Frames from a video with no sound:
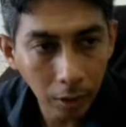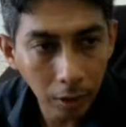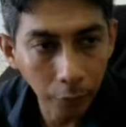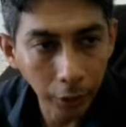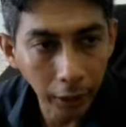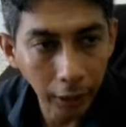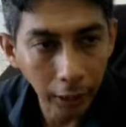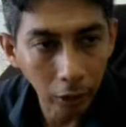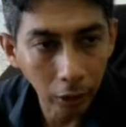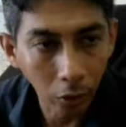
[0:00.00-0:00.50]

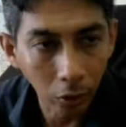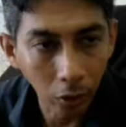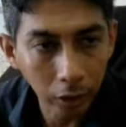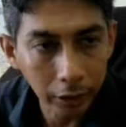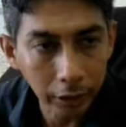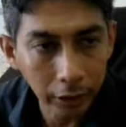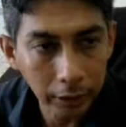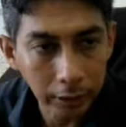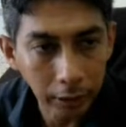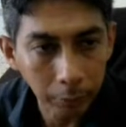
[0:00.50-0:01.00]
we can call
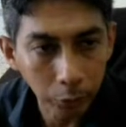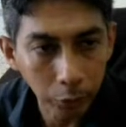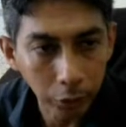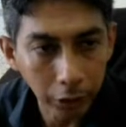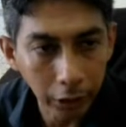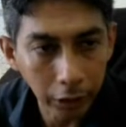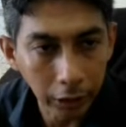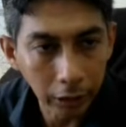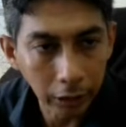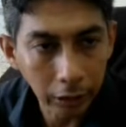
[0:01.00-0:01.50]
this
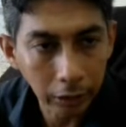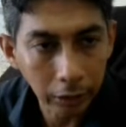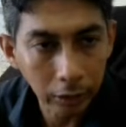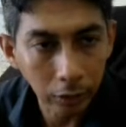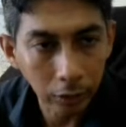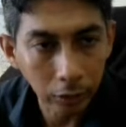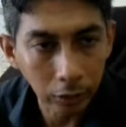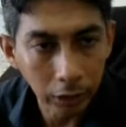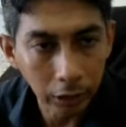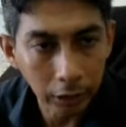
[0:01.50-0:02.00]
subroutine.
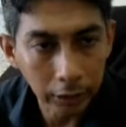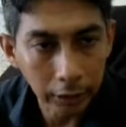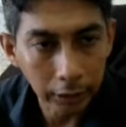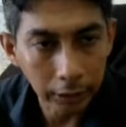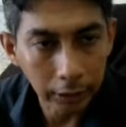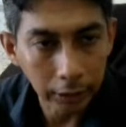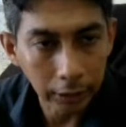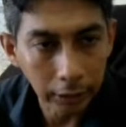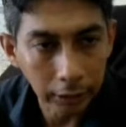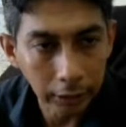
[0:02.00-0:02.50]
So this
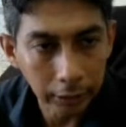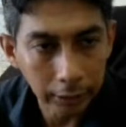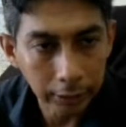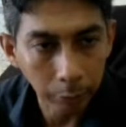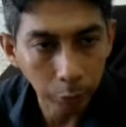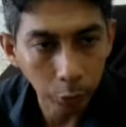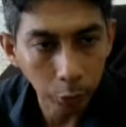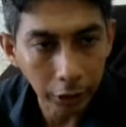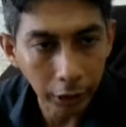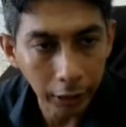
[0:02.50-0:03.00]
is the
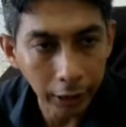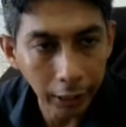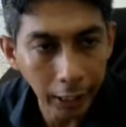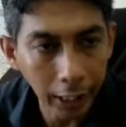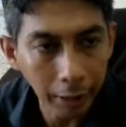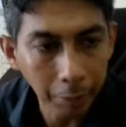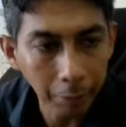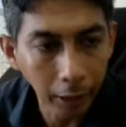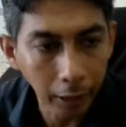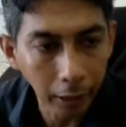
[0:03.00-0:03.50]
subroutine
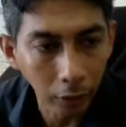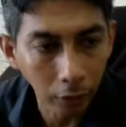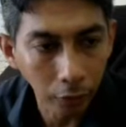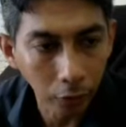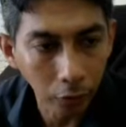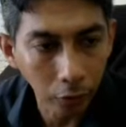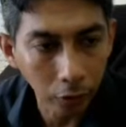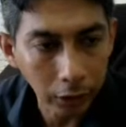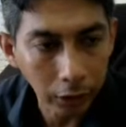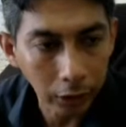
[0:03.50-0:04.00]
name, and of
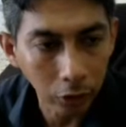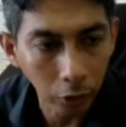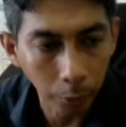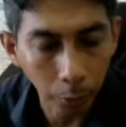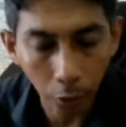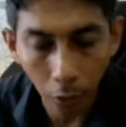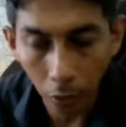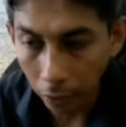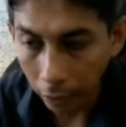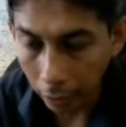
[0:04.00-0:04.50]
course in your
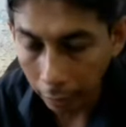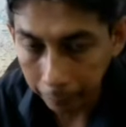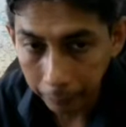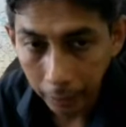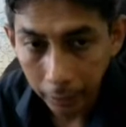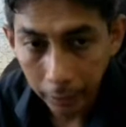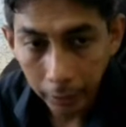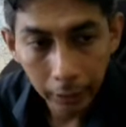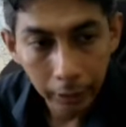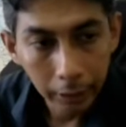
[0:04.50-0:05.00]
program
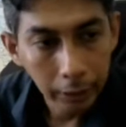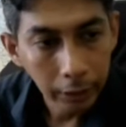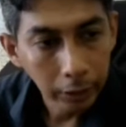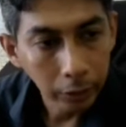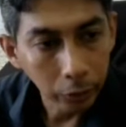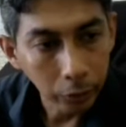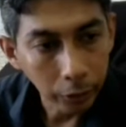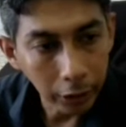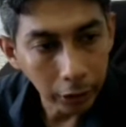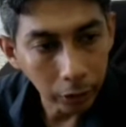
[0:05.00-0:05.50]

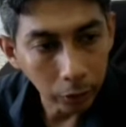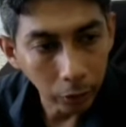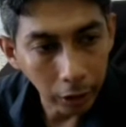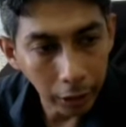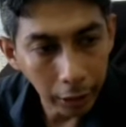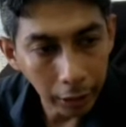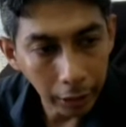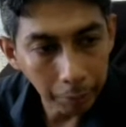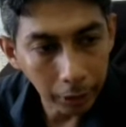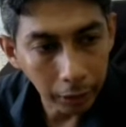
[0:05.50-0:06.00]
you need to
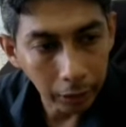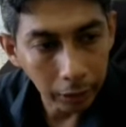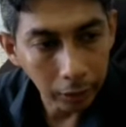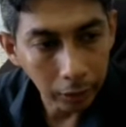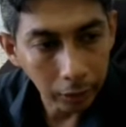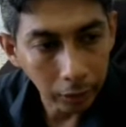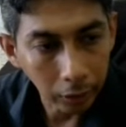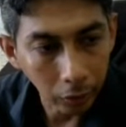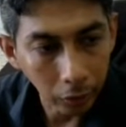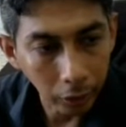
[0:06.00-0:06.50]

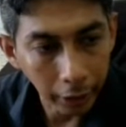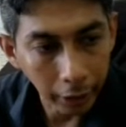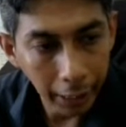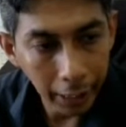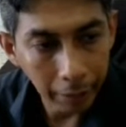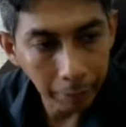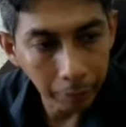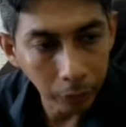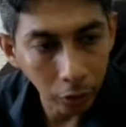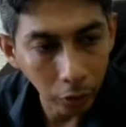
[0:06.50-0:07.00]
label or
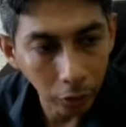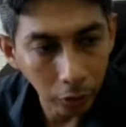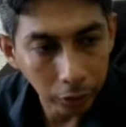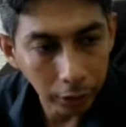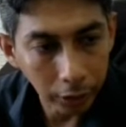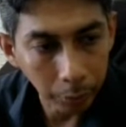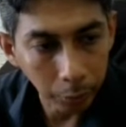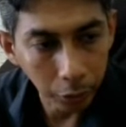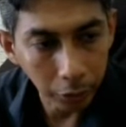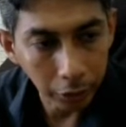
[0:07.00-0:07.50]
name your
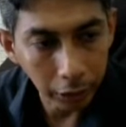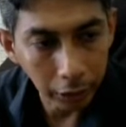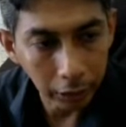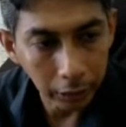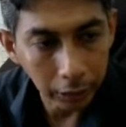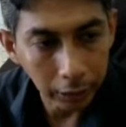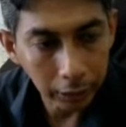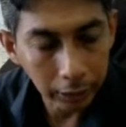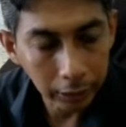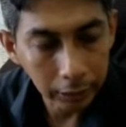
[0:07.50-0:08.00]

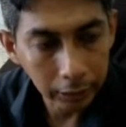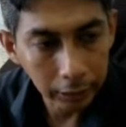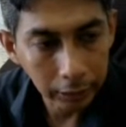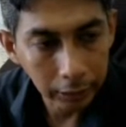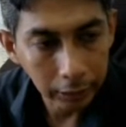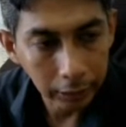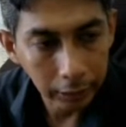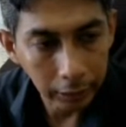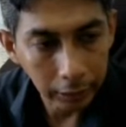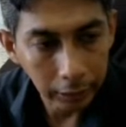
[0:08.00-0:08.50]
subroutine.
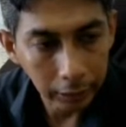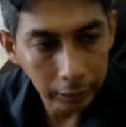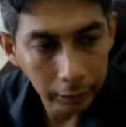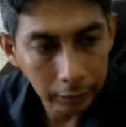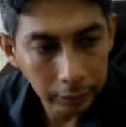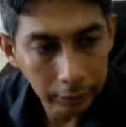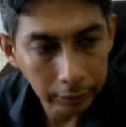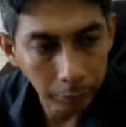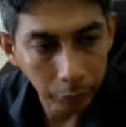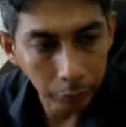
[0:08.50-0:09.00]
Here
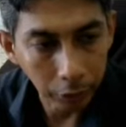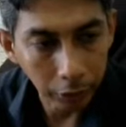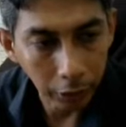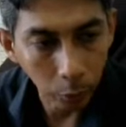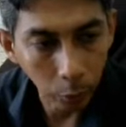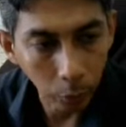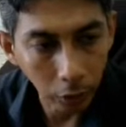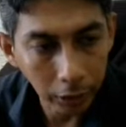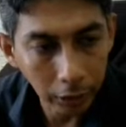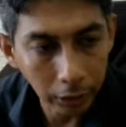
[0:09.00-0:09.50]
subroutine
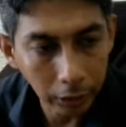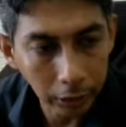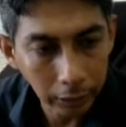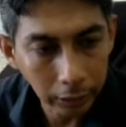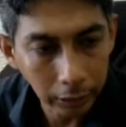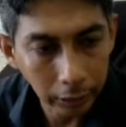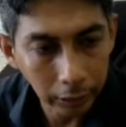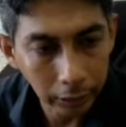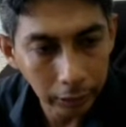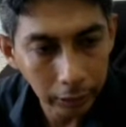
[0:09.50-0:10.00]
1,
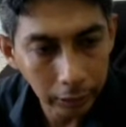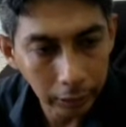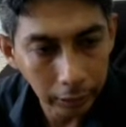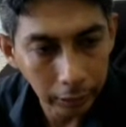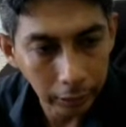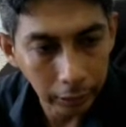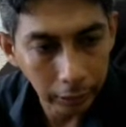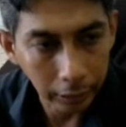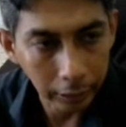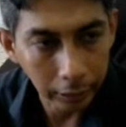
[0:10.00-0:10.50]

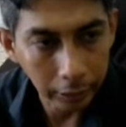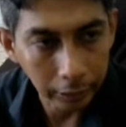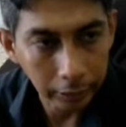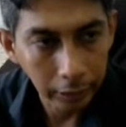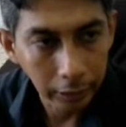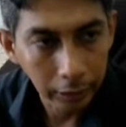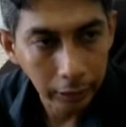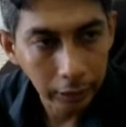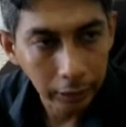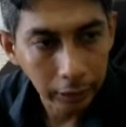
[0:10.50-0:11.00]
and this
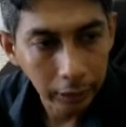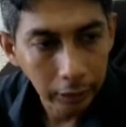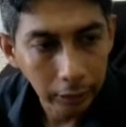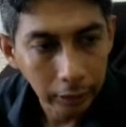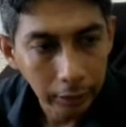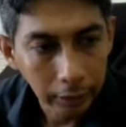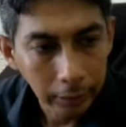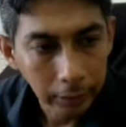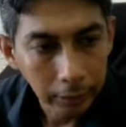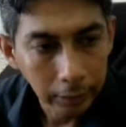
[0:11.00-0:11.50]

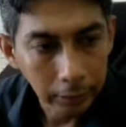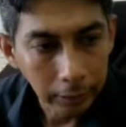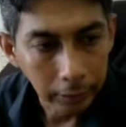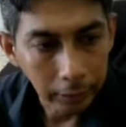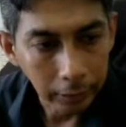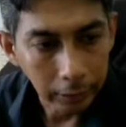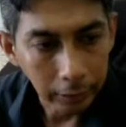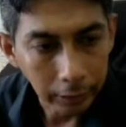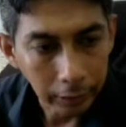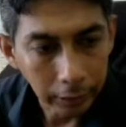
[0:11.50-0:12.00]

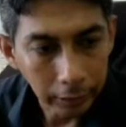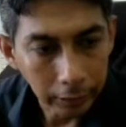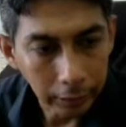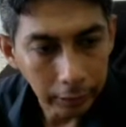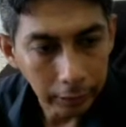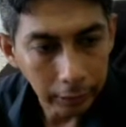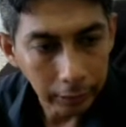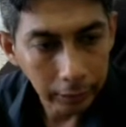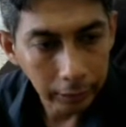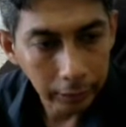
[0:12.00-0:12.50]
is
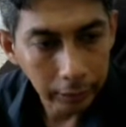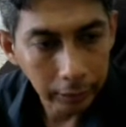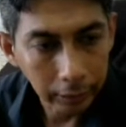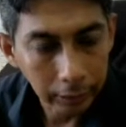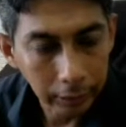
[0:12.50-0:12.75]
the